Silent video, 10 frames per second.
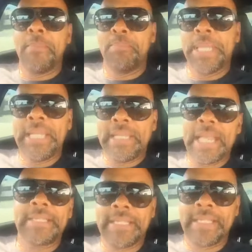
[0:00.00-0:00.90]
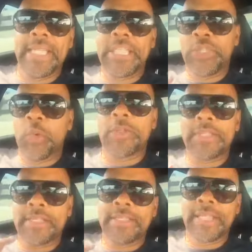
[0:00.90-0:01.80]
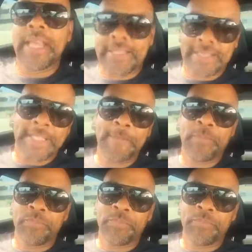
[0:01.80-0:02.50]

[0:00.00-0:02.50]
be next to get your success.